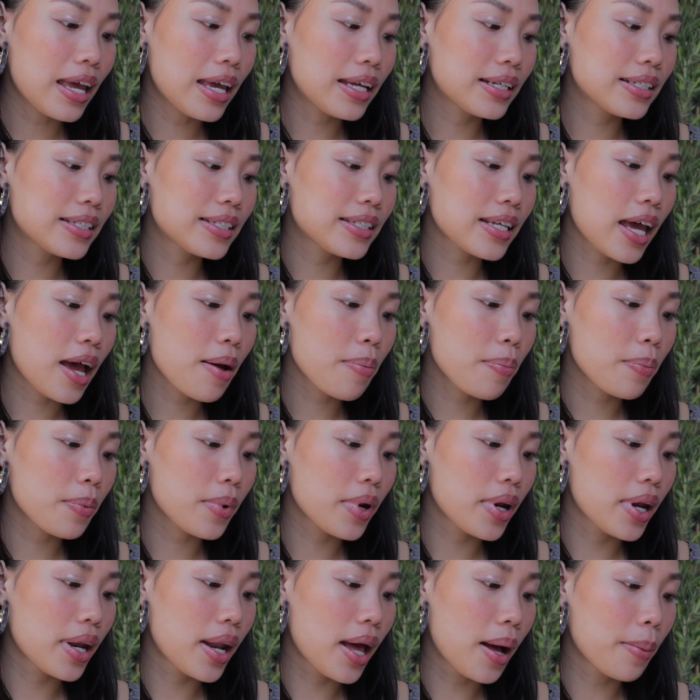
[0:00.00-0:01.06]
In step
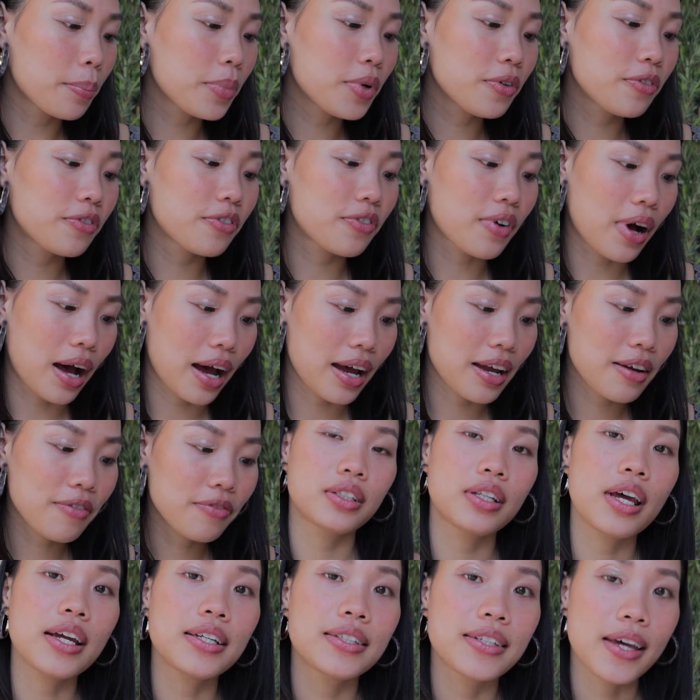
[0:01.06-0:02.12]
number 5,
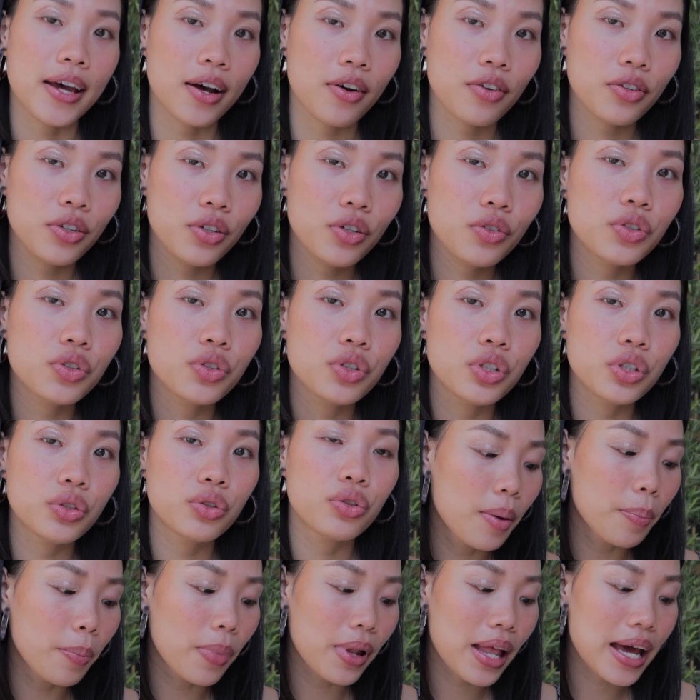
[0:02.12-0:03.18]
they tell you to use
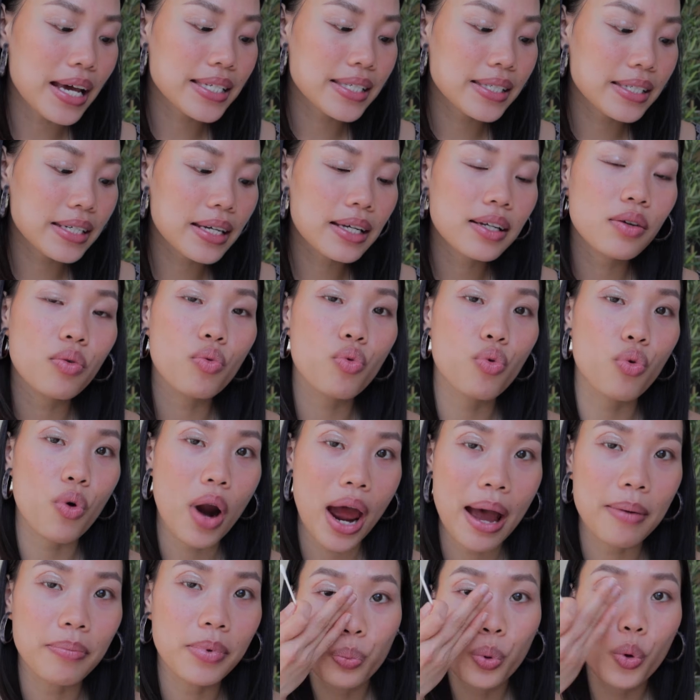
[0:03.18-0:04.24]
a plastic
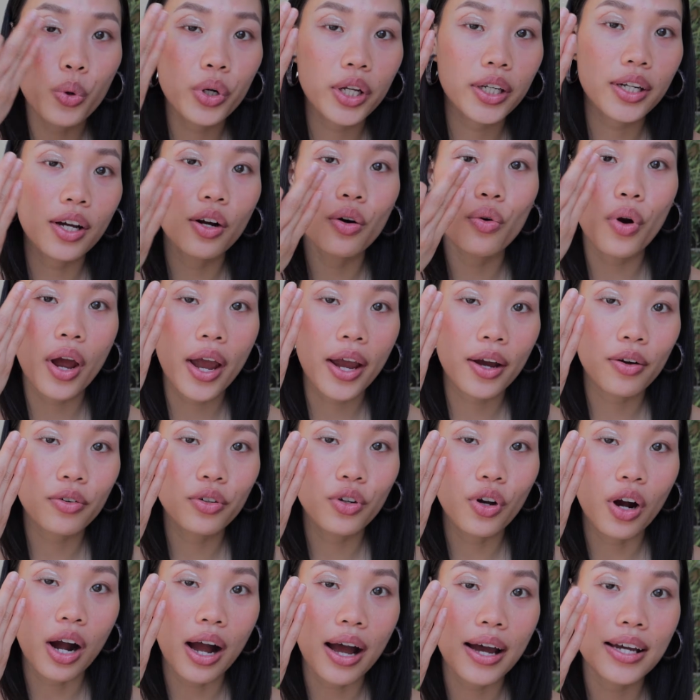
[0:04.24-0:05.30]
wrap, put it around
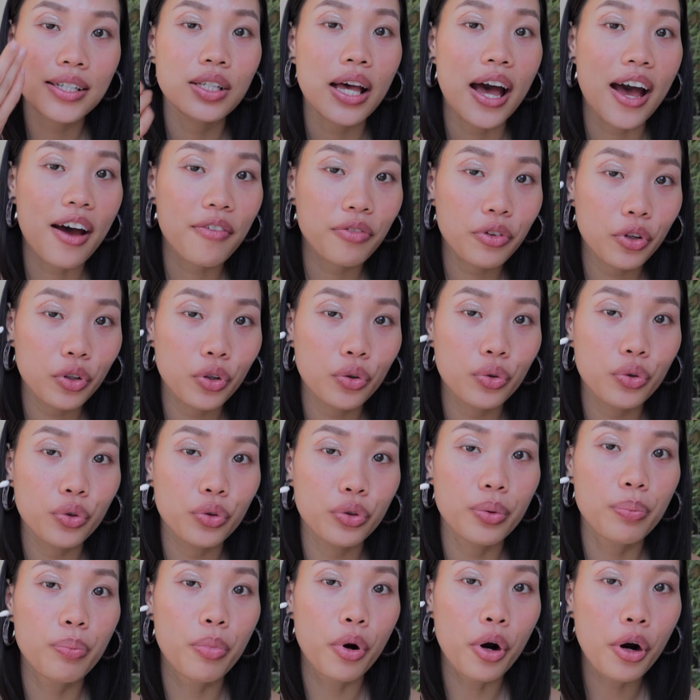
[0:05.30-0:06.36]
your eyes after you do
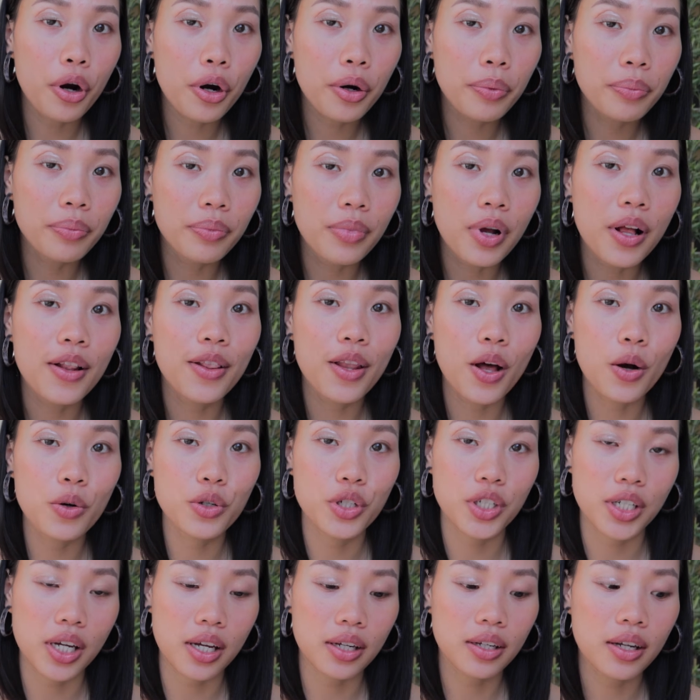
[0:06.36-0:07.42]
the perm
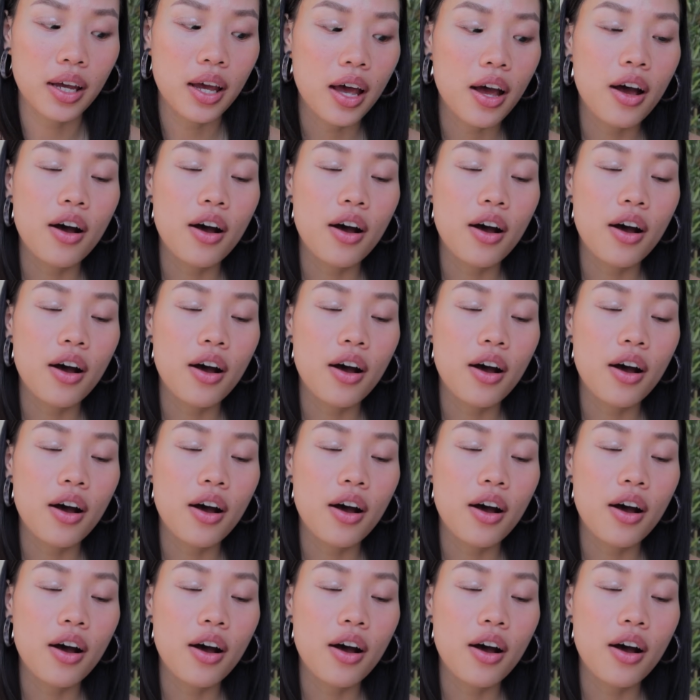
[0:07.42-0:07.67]
lotion.